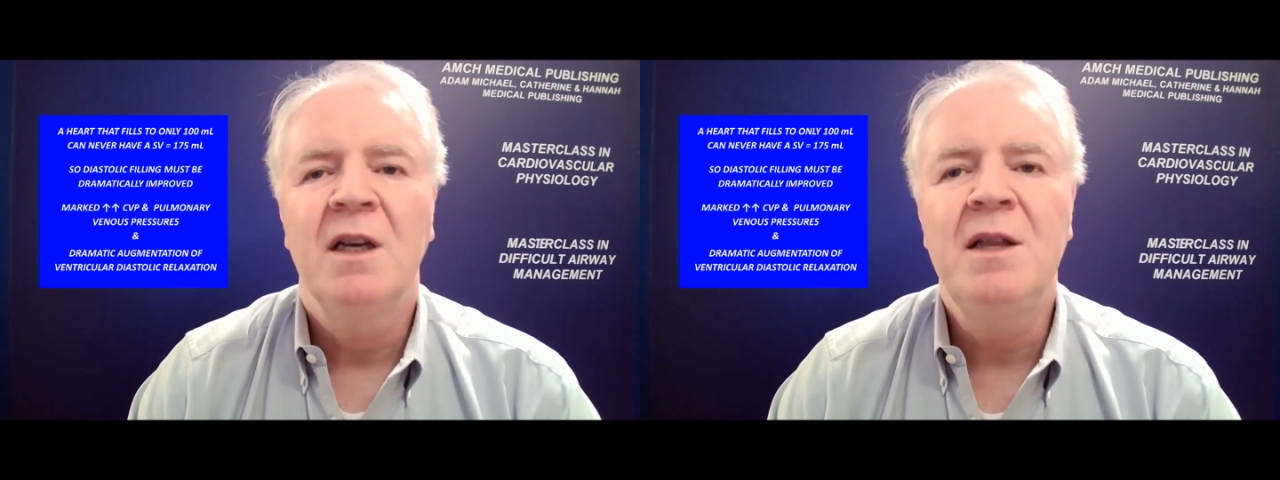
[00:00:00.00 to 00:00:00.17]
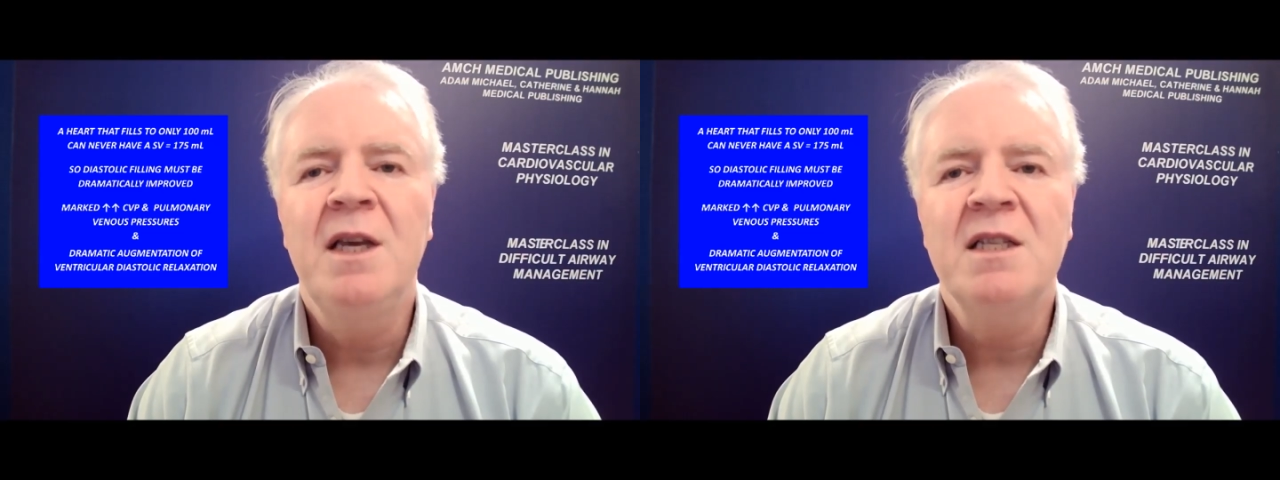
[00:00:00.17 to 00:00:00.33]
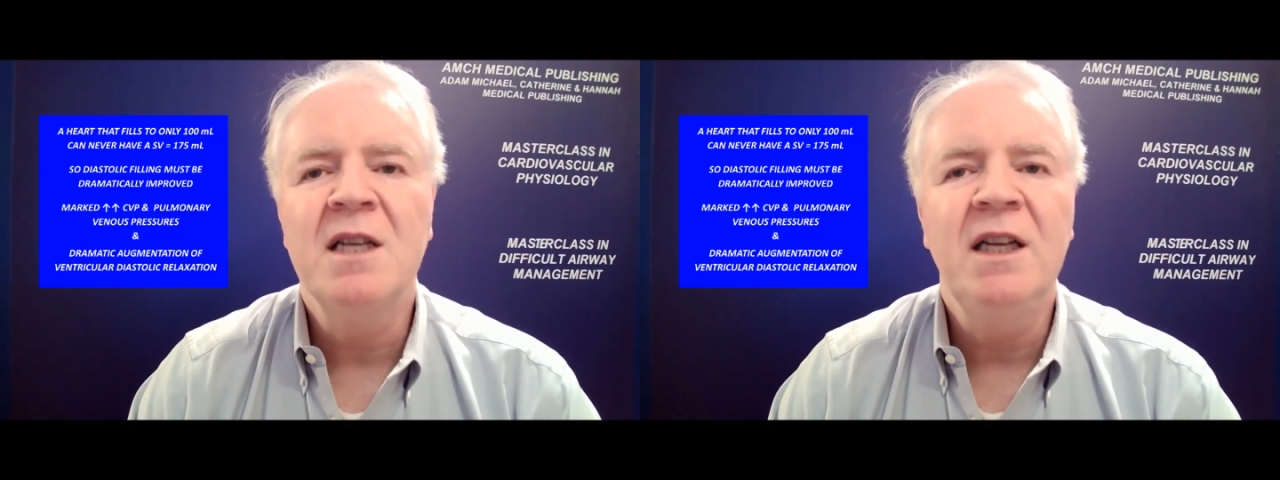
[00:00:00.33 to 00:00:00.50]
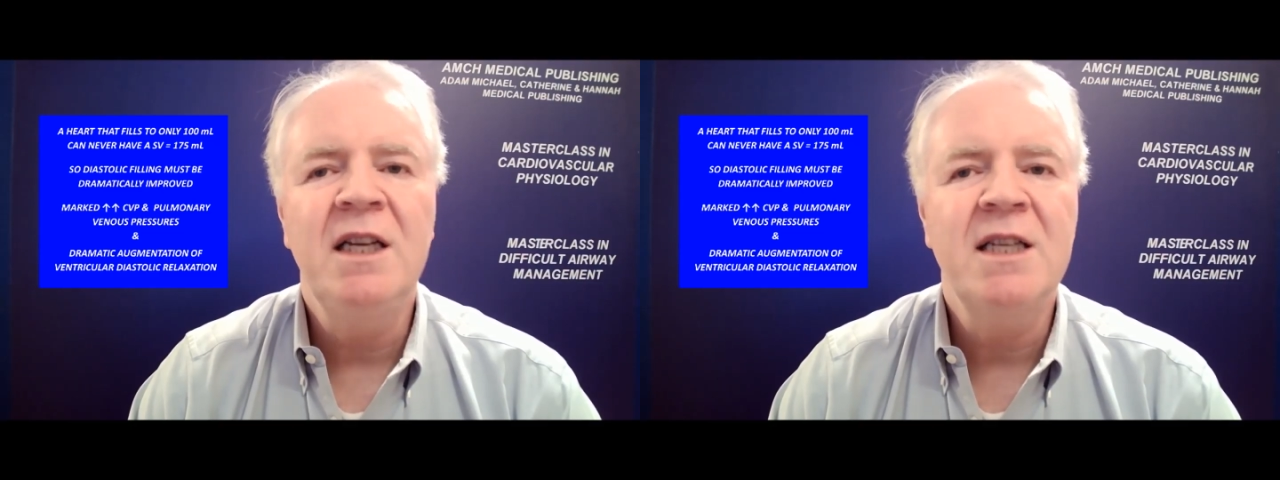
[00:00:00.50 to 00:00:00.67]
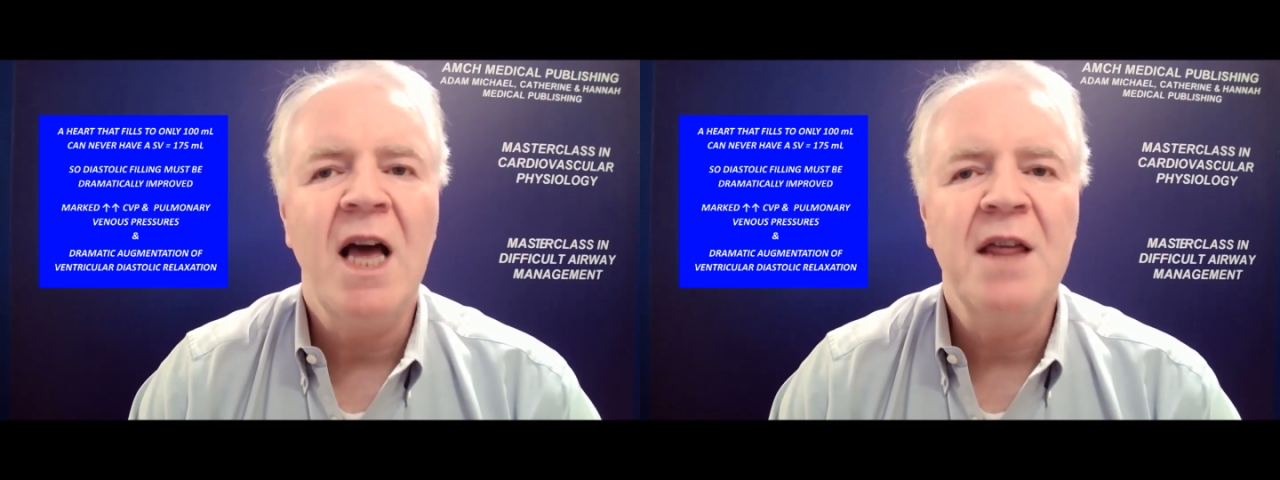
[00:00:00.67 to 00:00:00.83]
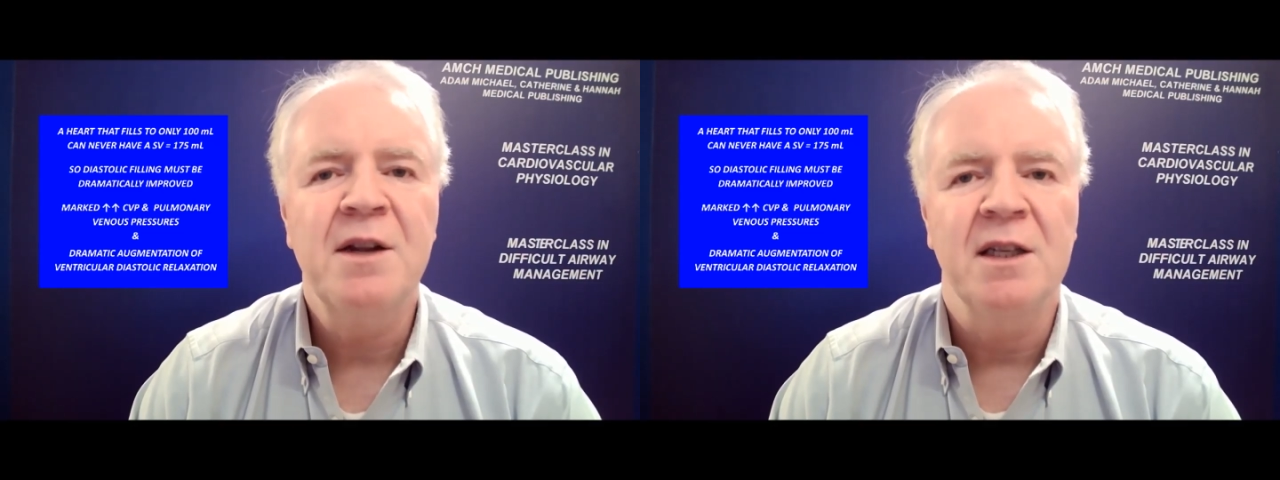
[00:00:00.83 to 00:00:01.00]
in these elite
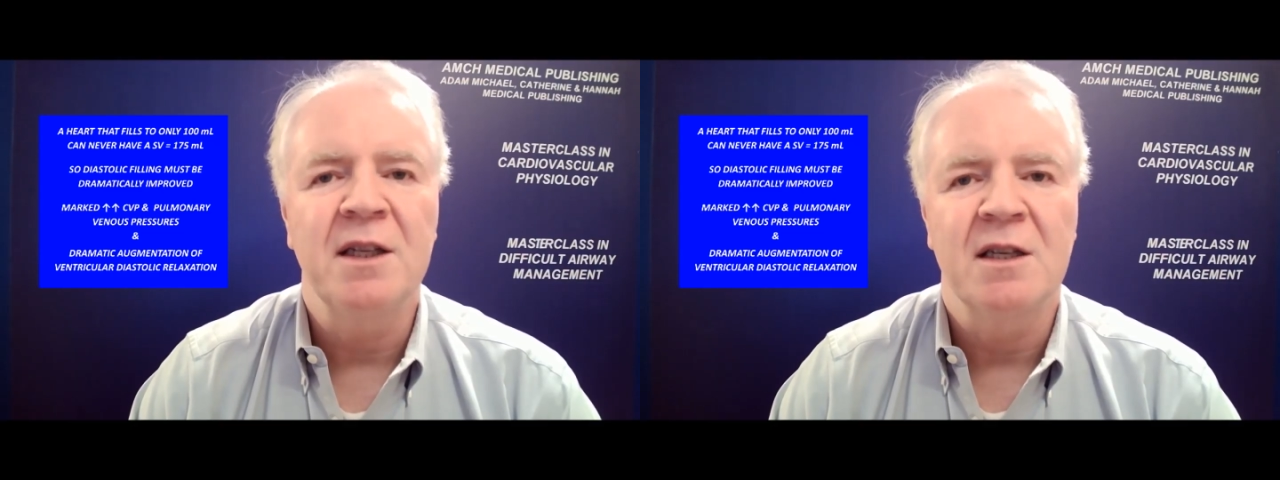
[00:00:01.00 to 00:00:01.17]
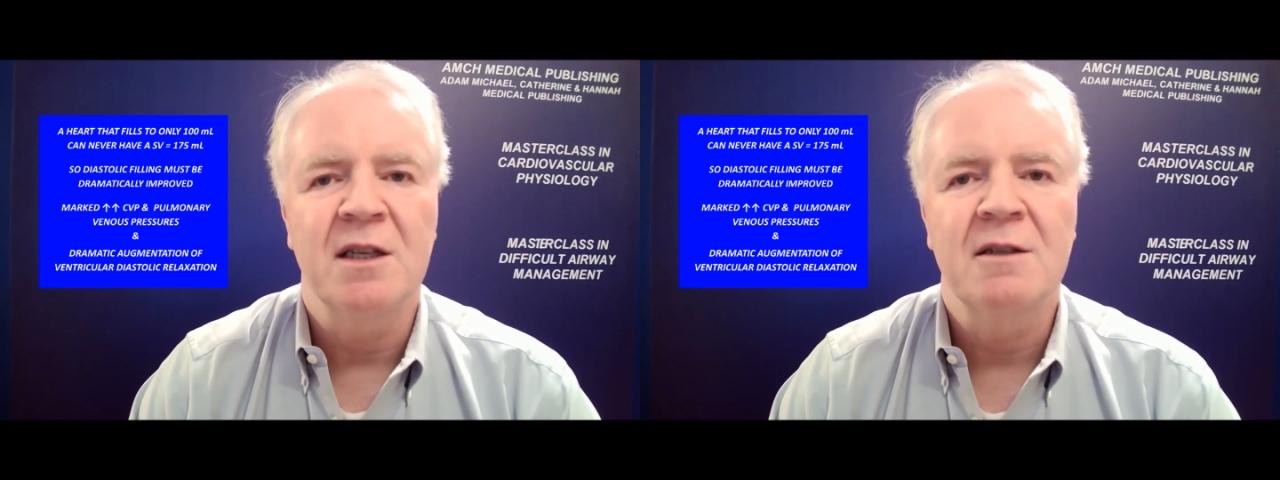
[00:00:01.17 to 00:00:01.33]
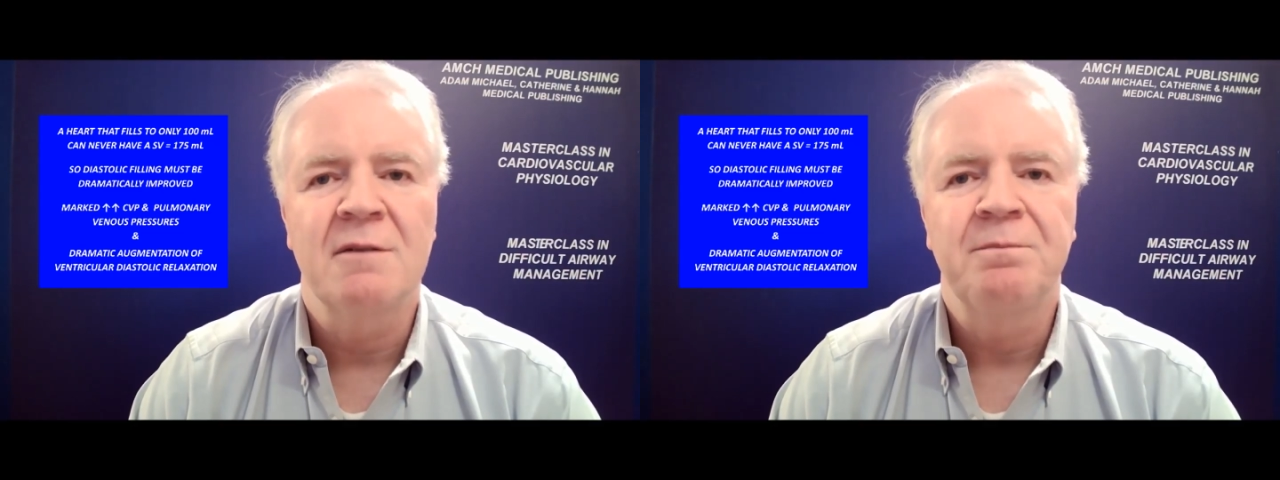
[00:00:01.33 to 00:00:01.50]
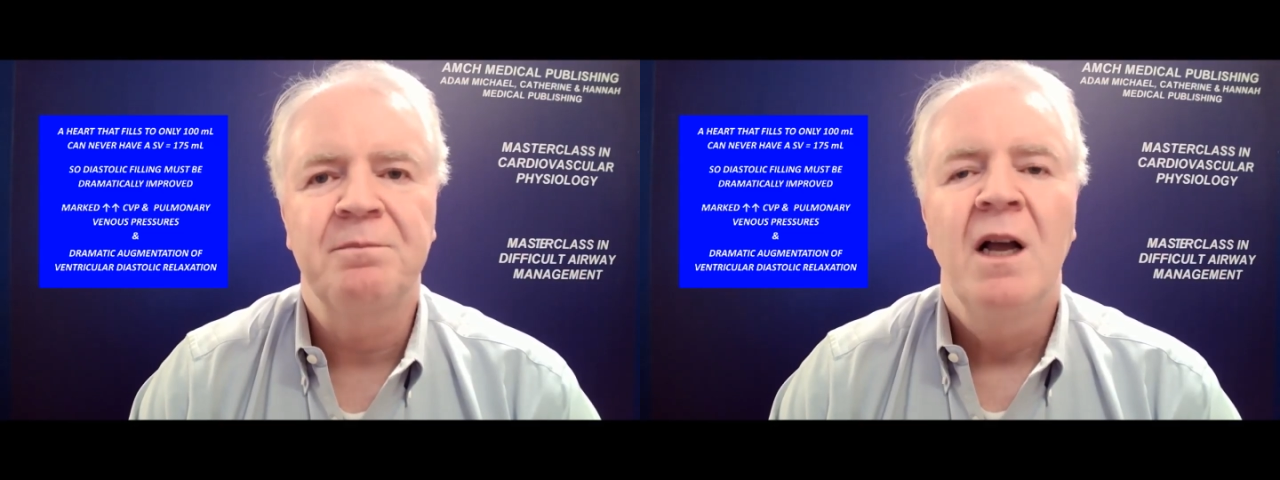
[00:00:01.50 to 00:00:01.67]
athletes.